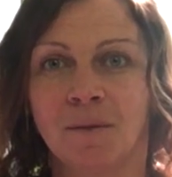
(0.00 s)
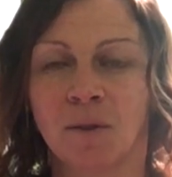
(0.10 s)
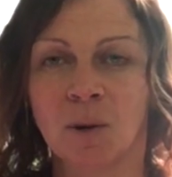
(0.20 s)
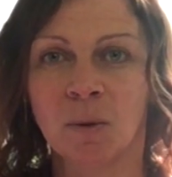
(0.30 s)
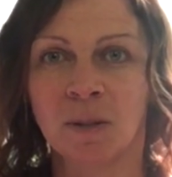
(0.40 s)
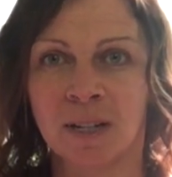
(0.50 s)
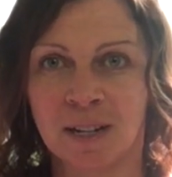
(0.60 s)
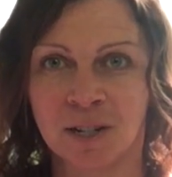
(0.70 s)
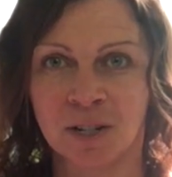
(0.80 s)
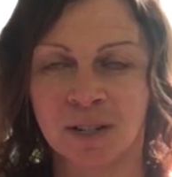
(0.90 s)
verbal
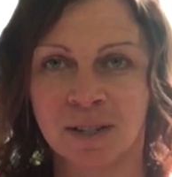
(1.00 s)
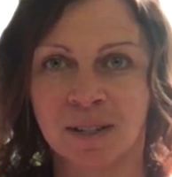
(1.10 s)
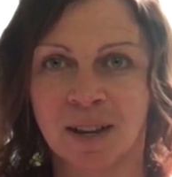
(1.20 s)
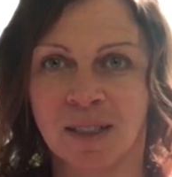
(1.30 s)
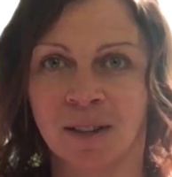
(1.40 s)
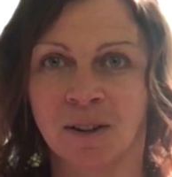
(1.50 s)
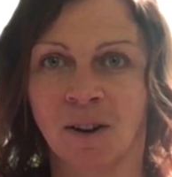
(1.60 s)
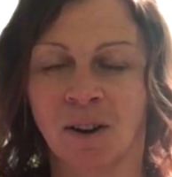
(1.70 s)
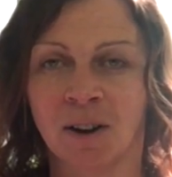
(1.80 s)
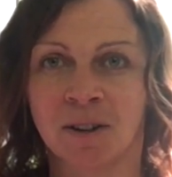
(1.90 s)
lineages, and there
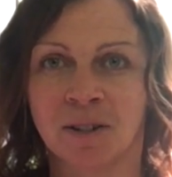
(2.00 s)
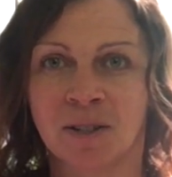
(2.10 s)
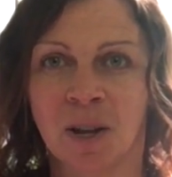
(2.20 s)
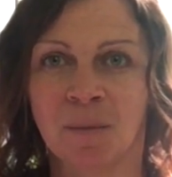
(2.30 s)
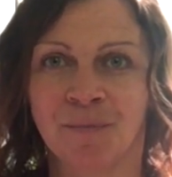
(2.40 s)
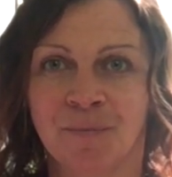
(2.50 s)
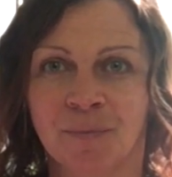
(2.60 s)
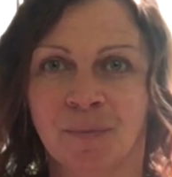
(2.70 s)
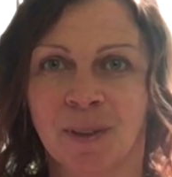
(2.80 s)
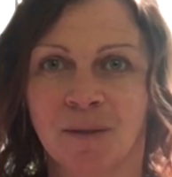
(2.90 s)
are some
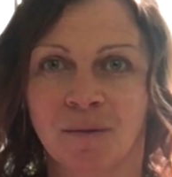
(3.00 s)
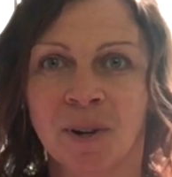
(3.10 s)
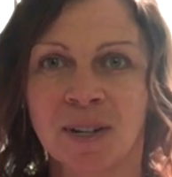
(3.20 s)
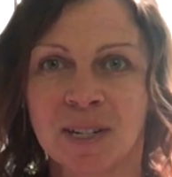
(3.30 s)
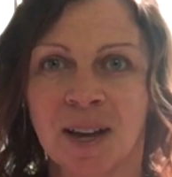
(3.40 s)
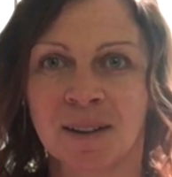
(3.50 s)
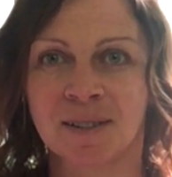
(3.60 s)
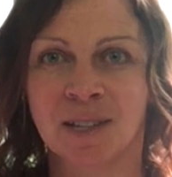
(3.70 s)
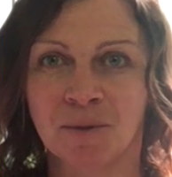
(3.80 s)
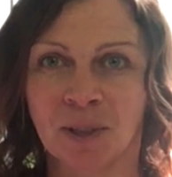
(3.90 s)
written
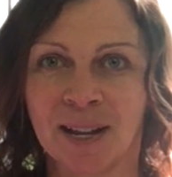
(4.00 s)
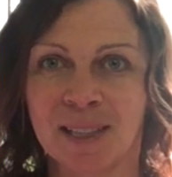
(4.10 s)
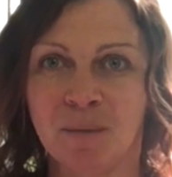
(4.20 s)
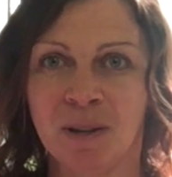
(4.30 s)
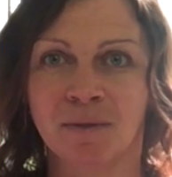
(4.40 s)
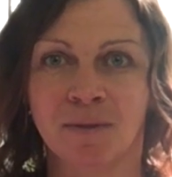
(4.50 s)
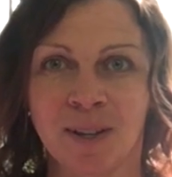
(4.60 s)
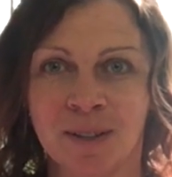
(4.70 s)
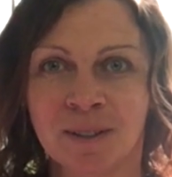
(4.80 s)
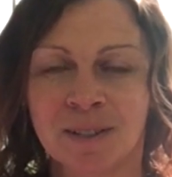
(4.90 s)
texts that will likely be
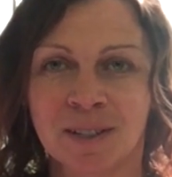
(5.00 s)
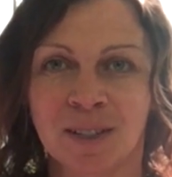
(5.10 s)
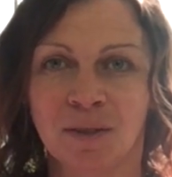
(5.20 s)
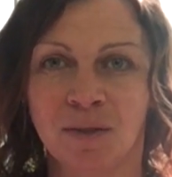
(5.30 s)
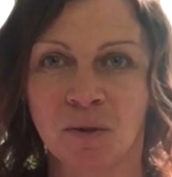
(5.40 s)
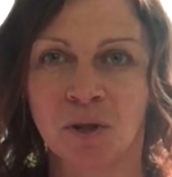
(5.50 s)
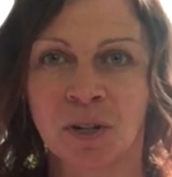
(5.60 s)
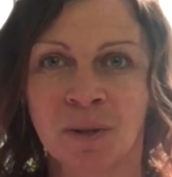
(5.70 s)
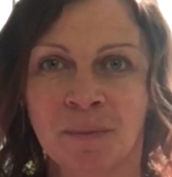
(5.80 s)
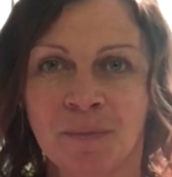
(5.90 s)
revealed in the
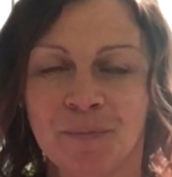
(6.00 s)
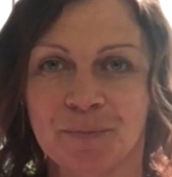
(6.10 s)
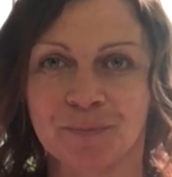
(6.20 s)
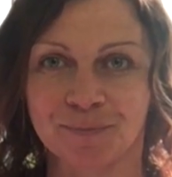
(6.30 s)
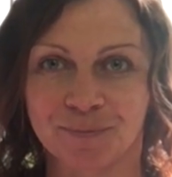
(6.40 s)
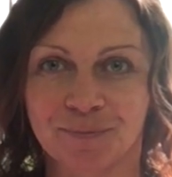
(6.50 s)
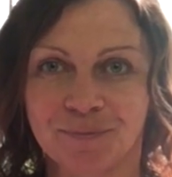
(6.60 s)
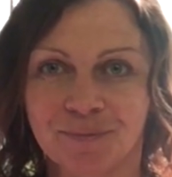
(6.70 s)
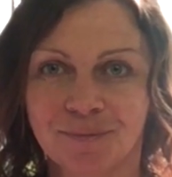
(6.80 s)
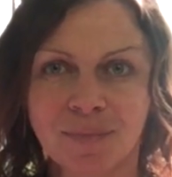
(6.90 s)
future.
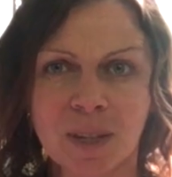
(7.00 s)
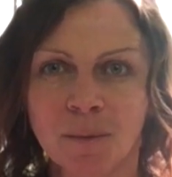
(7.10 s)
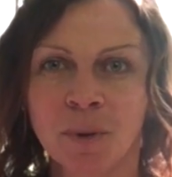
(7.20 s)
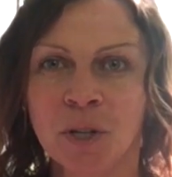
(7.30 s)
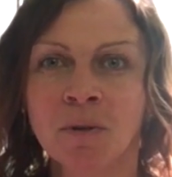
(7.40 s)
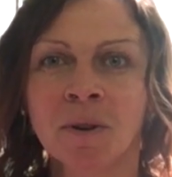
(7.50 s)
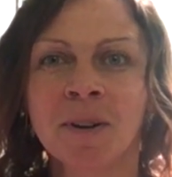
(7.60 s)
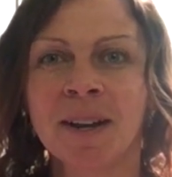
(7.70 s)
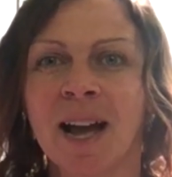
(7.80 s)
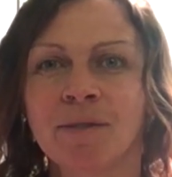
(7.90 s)
But you
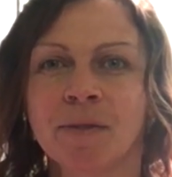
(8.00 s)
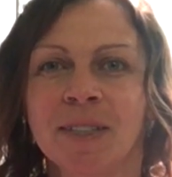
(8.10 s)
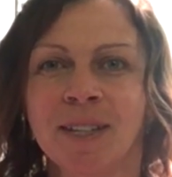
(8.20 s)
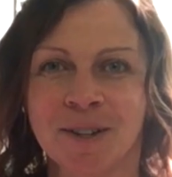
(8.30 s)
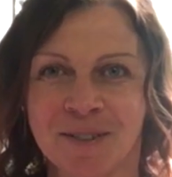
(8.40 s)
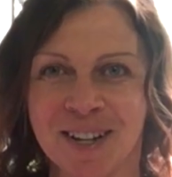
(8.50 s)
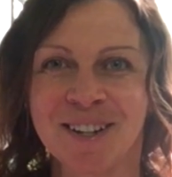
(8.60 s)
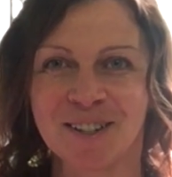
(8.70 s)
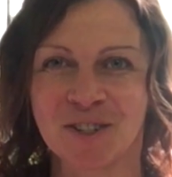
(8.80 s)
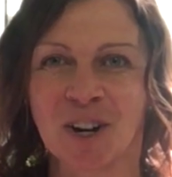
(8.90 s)
already have everything you
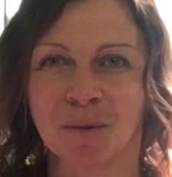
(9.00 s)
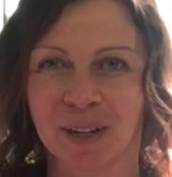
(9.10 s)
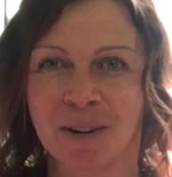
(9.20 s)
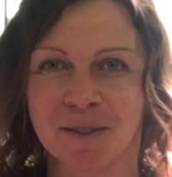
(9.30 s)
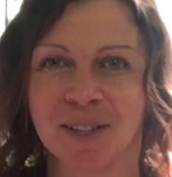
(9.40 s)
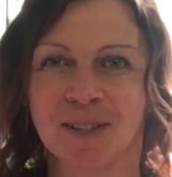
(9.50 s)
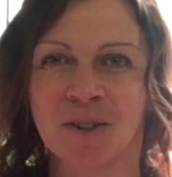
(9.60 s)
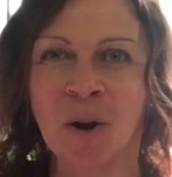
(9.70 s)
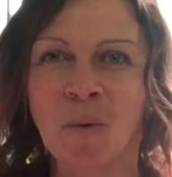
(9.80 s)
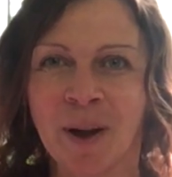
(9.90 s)
need to start working with it. So
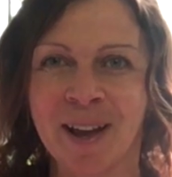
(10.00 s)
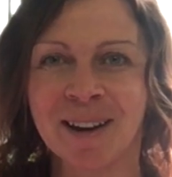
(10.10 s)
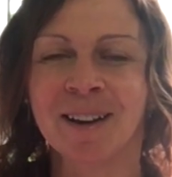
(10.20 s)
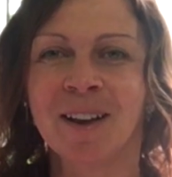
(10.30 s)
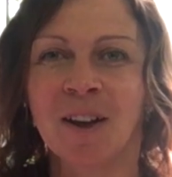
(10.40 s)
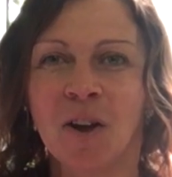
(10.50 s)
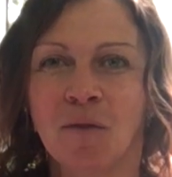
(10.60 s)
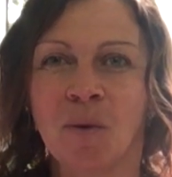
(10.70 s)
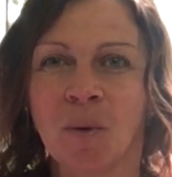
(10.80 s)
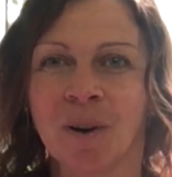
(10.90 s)
don't wait
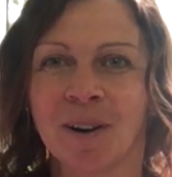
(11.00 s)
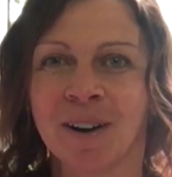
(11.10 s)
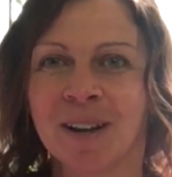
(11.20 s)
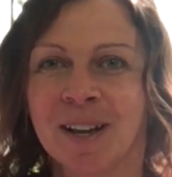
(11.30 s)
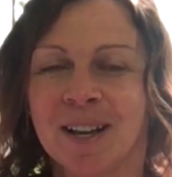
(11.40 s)
for